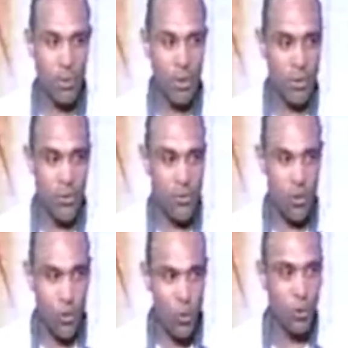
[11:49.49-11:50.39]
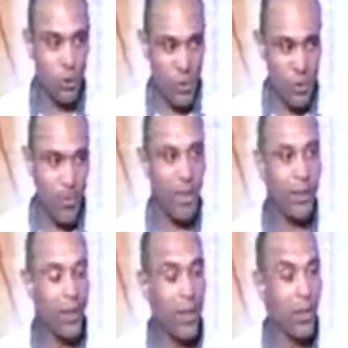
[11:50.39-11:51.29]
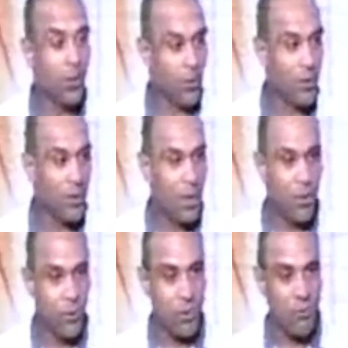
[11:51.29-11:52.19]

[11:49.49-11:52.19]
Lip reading: because Horus was a male, not a